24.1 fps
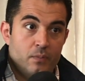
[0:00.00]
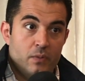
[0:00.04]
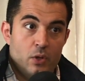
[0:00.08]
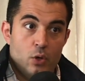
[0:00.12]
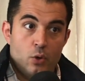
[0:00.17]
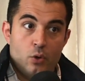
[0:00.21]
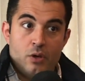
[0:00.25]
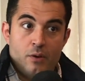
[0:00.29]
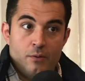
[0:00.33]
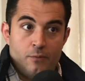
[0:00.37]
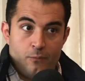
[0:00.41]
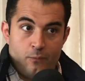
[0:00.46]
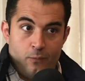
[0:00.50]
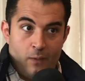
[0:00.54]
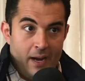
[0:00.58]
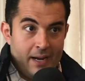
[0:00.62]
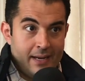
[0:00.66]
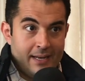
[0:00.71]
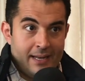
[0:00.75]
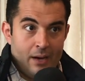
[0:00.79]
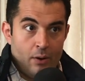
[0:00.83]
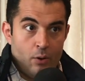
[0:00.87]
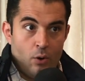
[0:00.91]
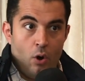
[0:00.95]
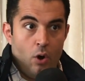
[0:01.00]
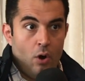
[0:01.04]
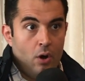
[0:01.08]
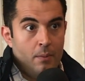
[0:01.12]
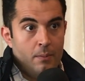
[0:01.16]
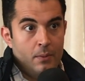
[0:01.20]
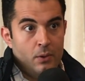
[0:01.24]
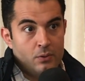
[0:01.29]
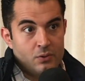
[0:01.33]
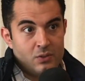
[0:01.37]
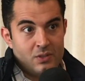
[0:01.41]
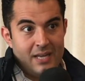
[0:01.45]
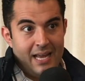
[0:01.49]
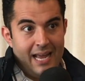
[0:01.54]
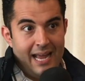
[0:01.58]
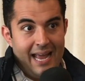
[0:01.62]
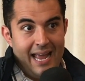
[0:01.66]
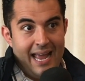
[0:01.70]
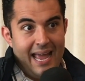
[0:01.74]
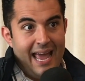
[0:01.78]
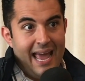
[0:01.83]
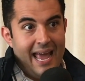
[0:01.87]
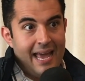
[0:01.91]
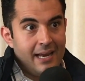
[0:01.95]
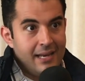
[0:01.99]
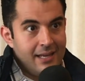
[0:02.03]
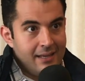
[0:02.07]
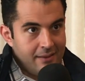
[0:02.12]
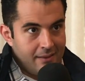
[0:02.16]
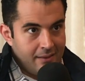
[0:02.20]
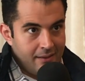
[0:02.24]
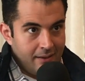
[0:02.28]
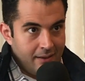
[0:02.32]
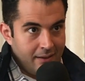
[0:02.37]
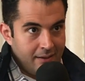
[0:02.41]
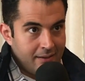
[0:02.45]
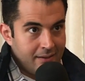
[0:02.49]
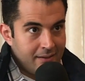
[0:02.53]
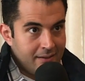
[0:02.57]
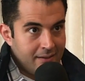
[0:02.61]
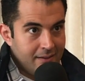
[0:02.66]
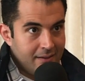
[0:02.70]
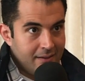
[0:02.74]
you can find out almost anything.